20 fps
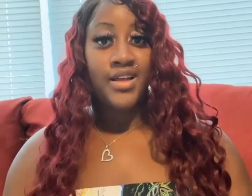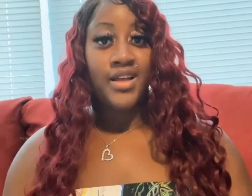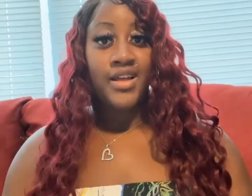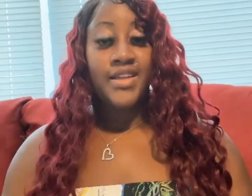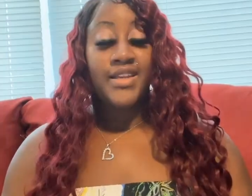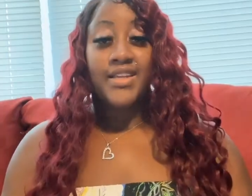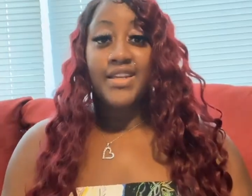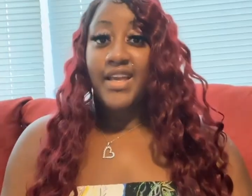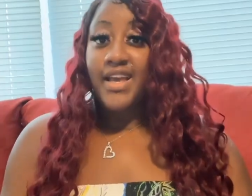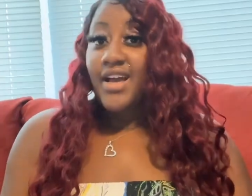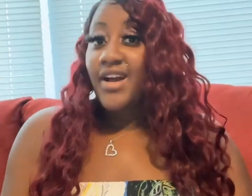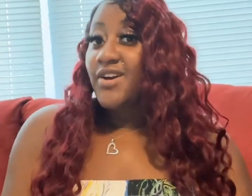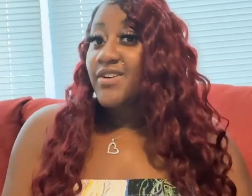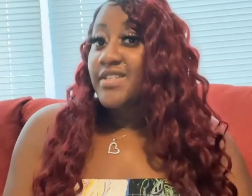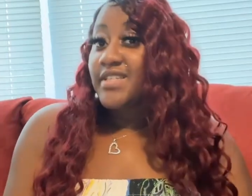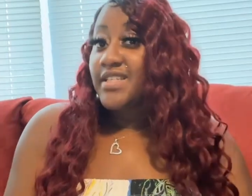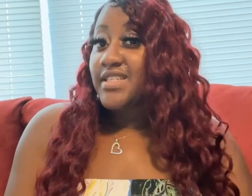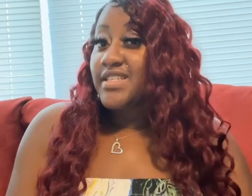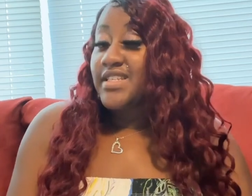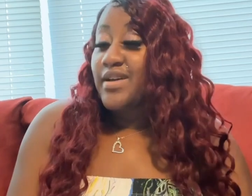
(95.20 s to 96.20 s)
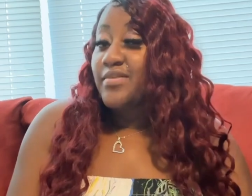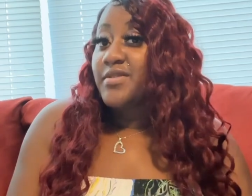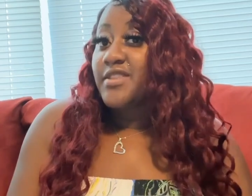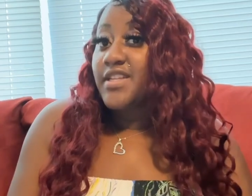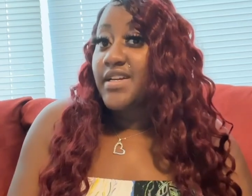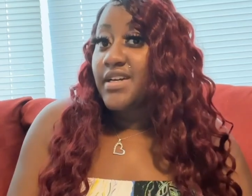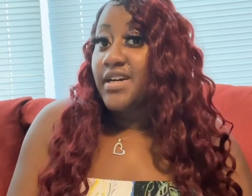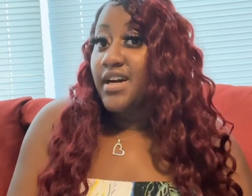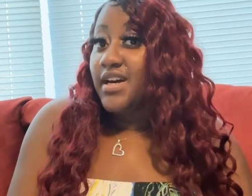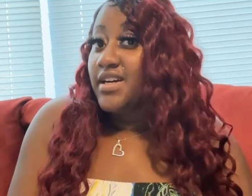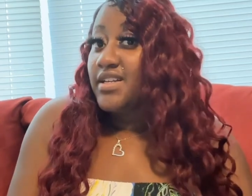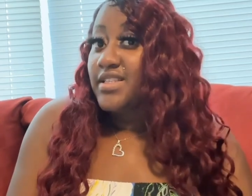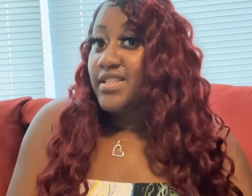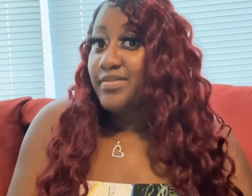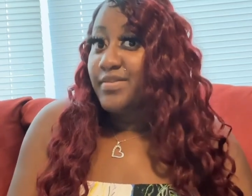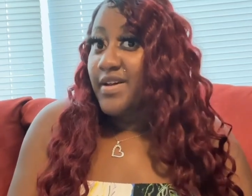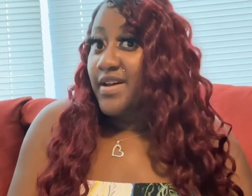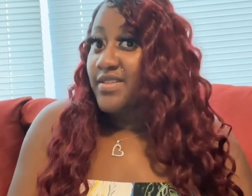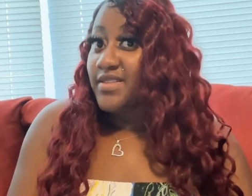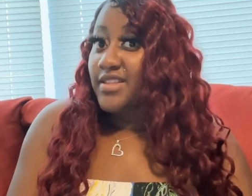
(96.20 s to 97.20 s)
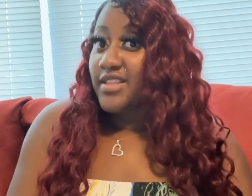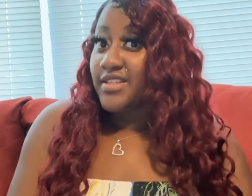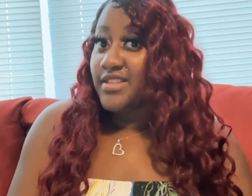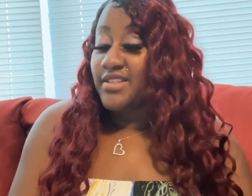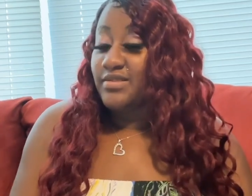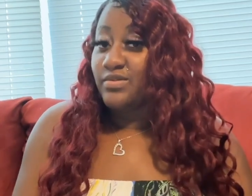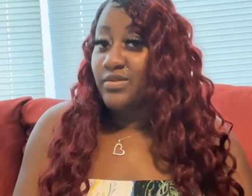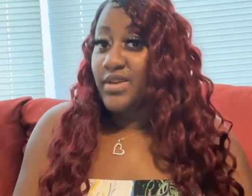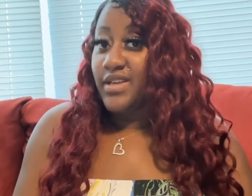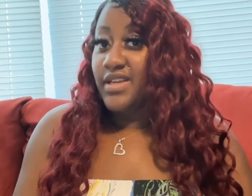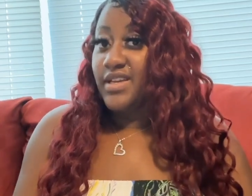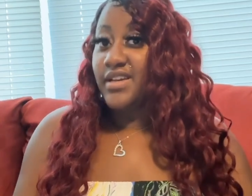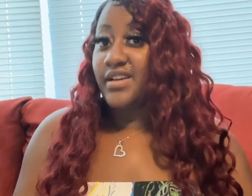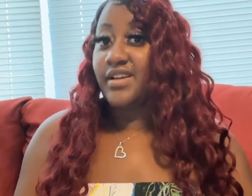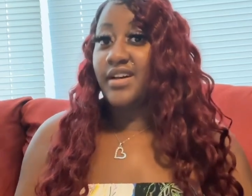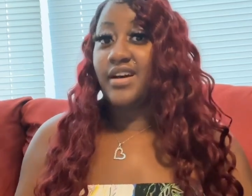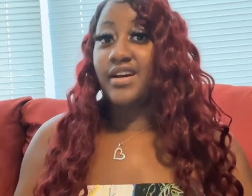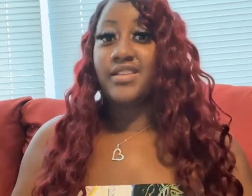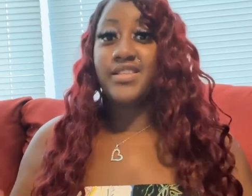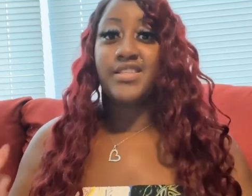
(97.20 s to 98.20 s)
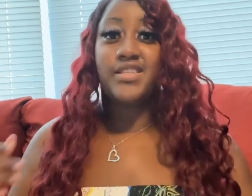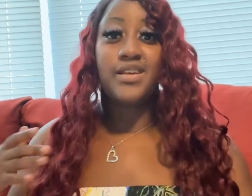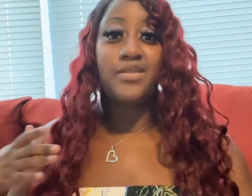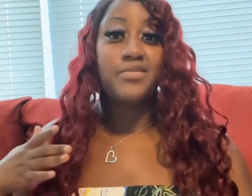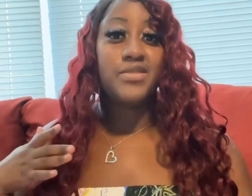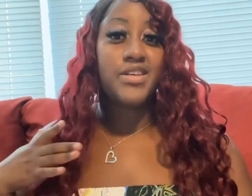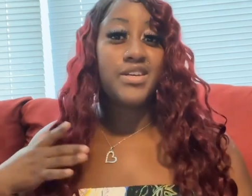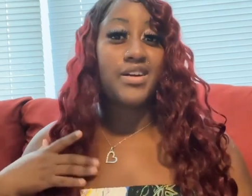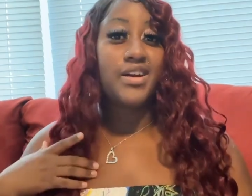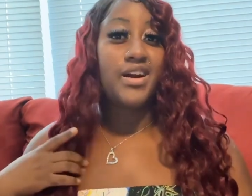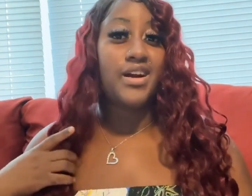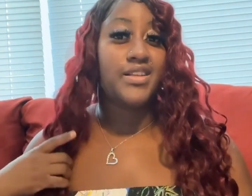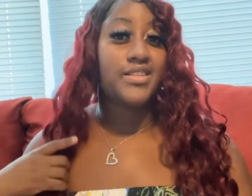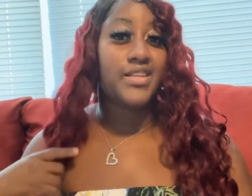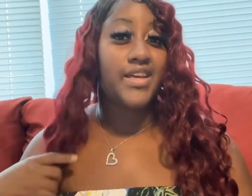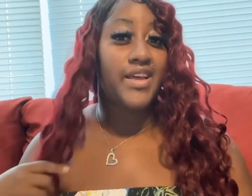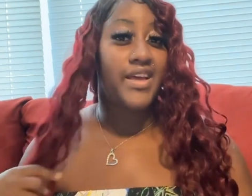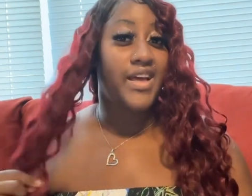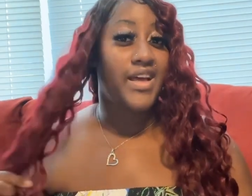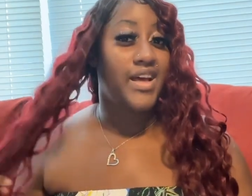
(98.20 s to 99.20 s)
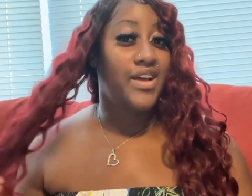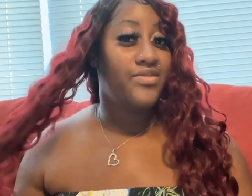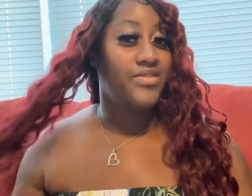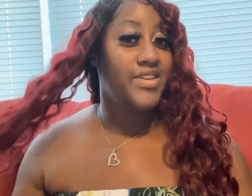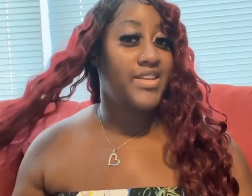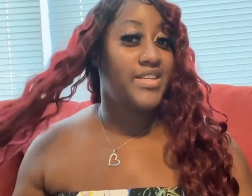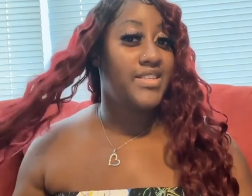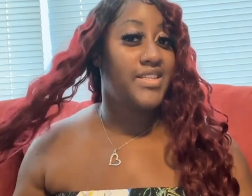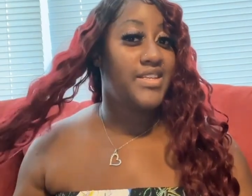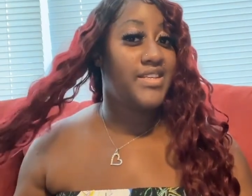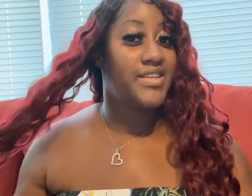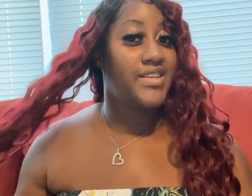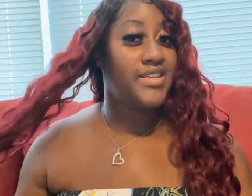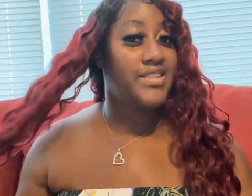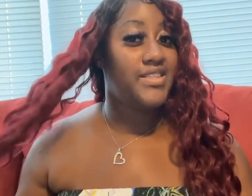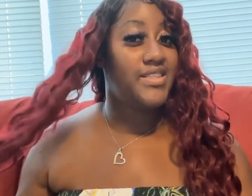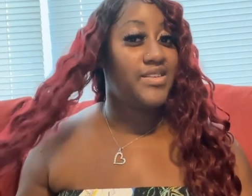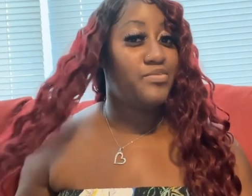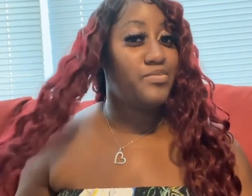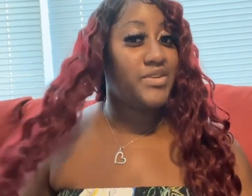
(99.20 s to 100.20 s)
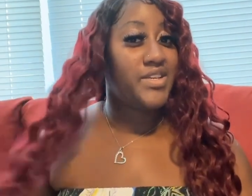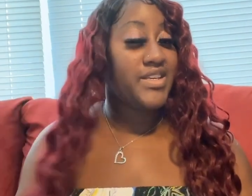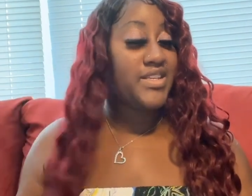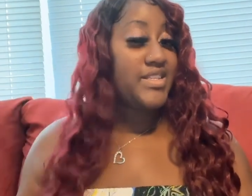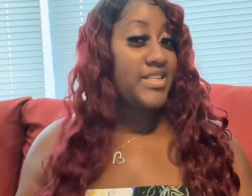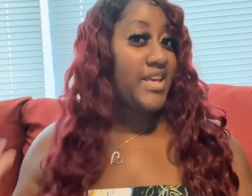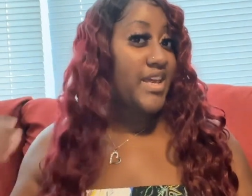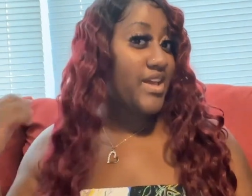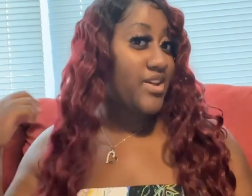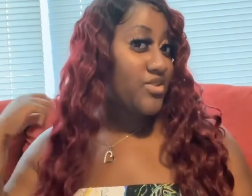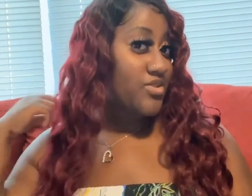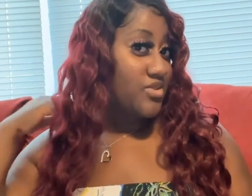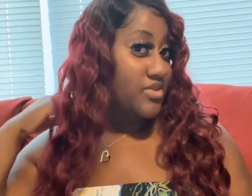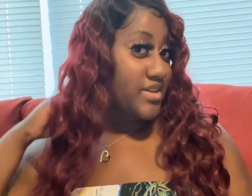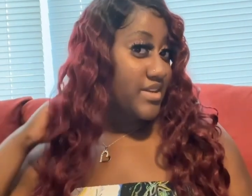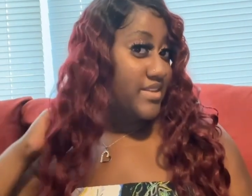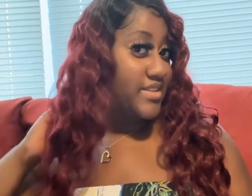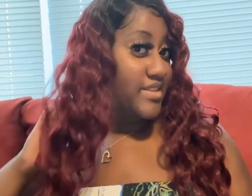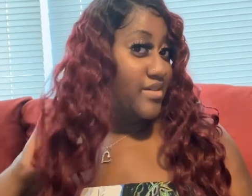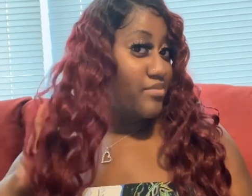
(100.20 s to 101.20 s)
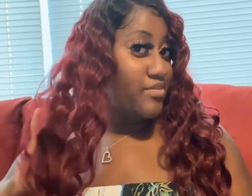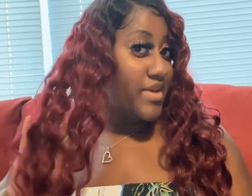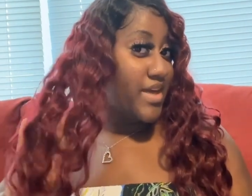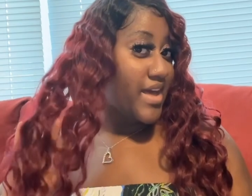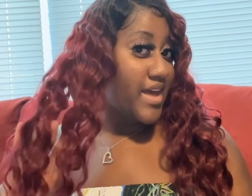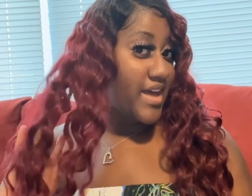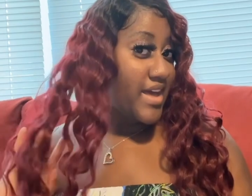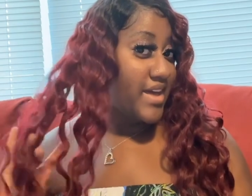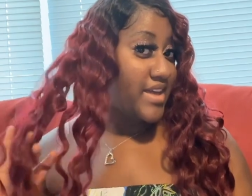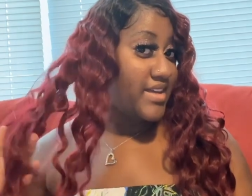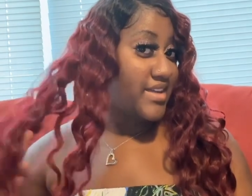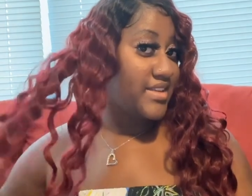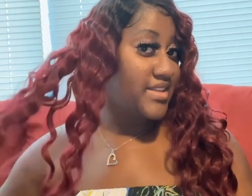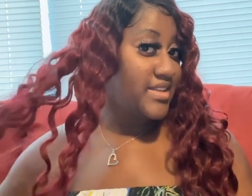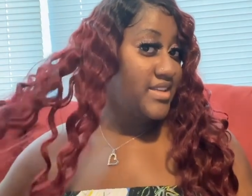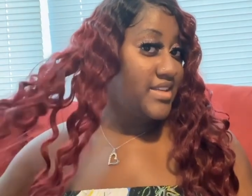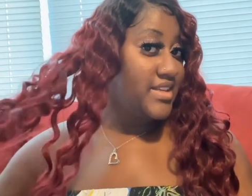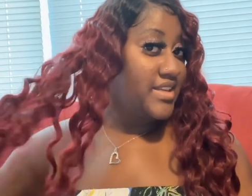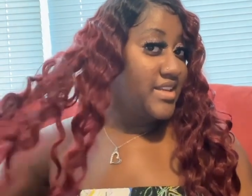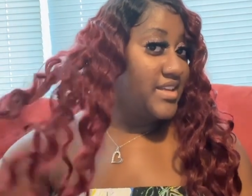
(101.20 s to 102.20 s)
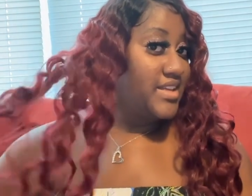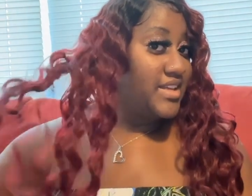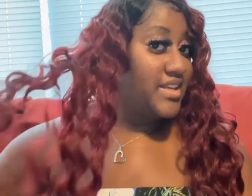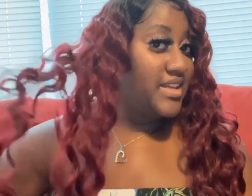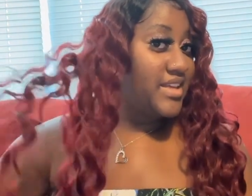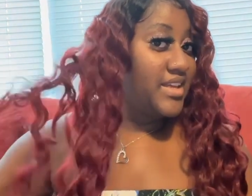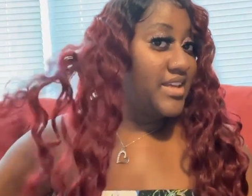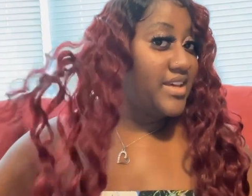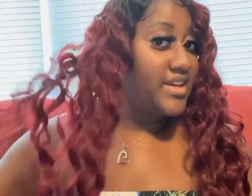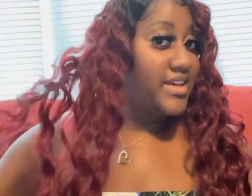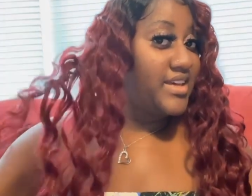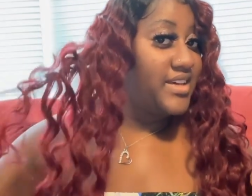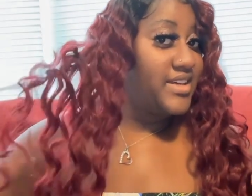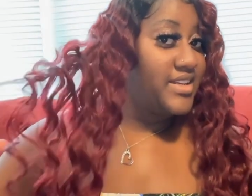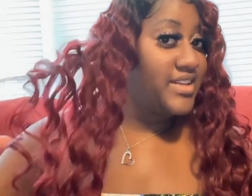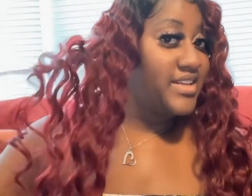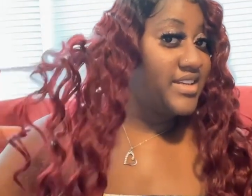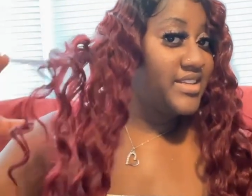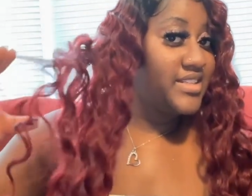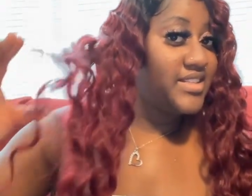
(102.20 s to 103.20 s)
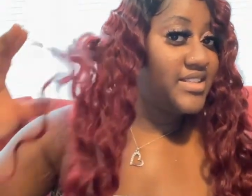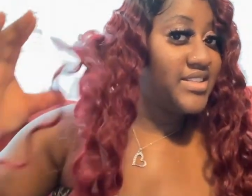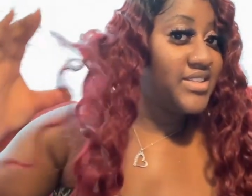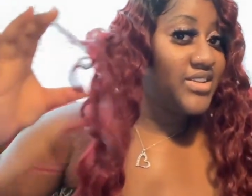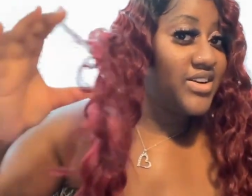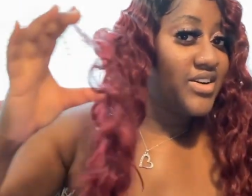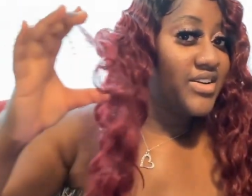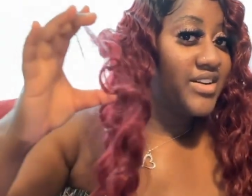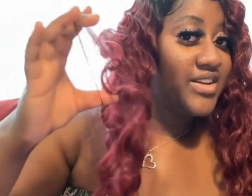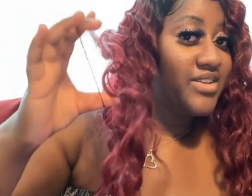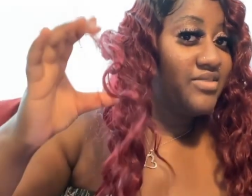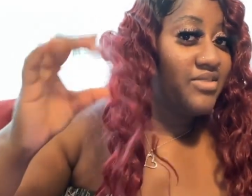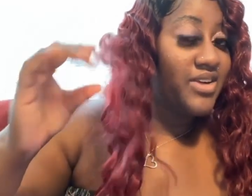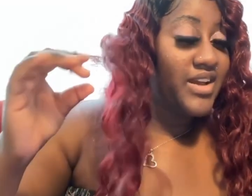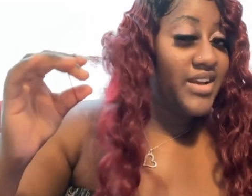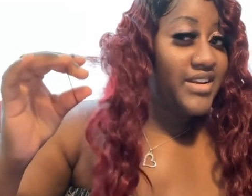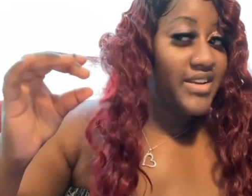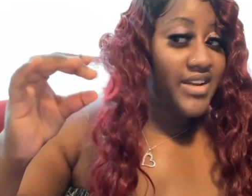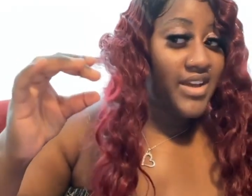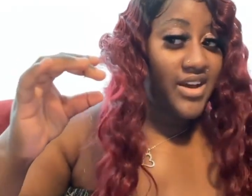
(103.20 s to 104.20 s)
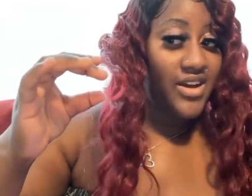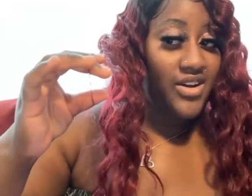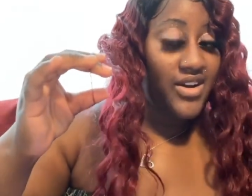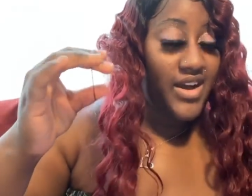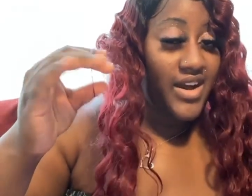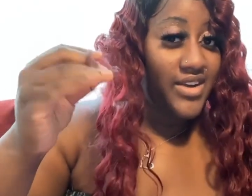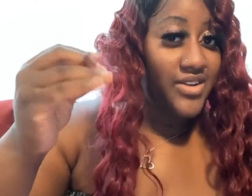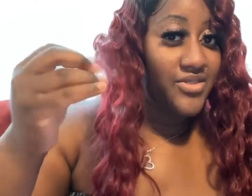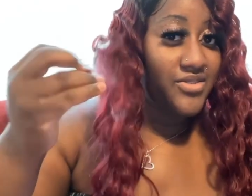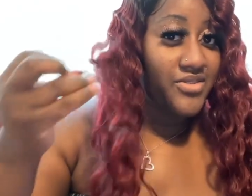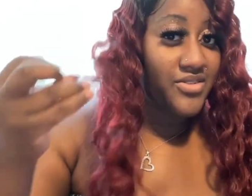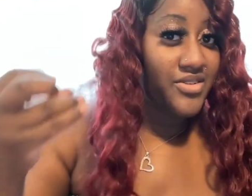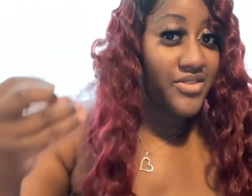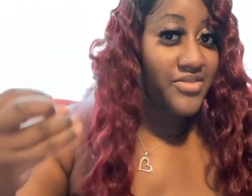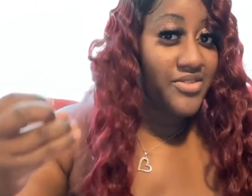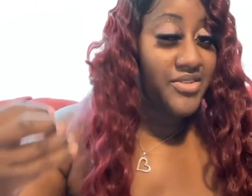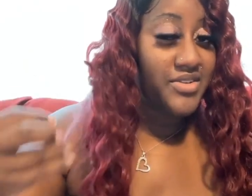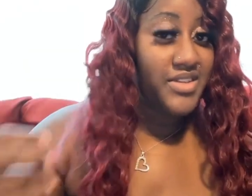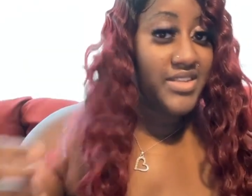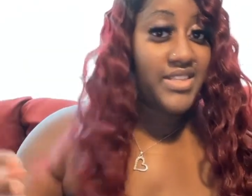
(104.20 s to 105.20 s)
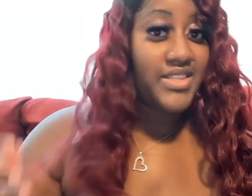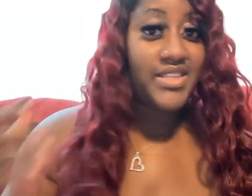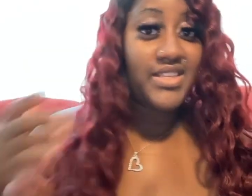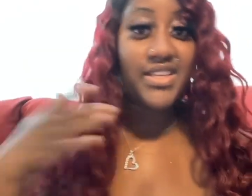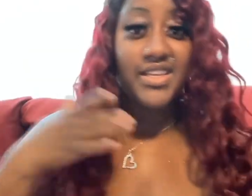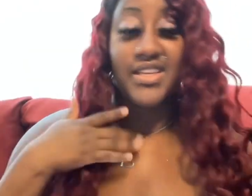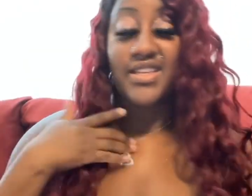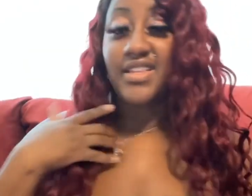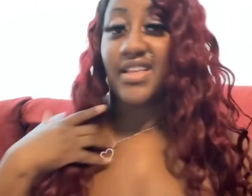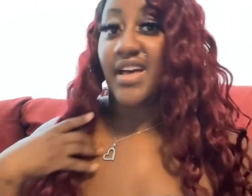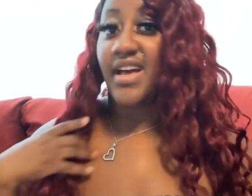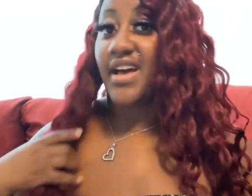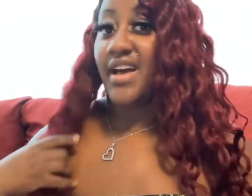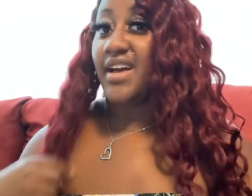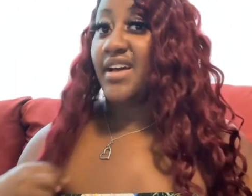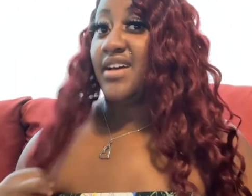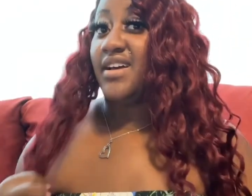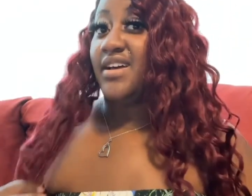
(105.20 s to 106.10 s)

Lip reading: Now to some of the cons about this wig. Some of the cons I have is it gets a bit tangled in the back, and it's starting right now. I don't know if you can see that.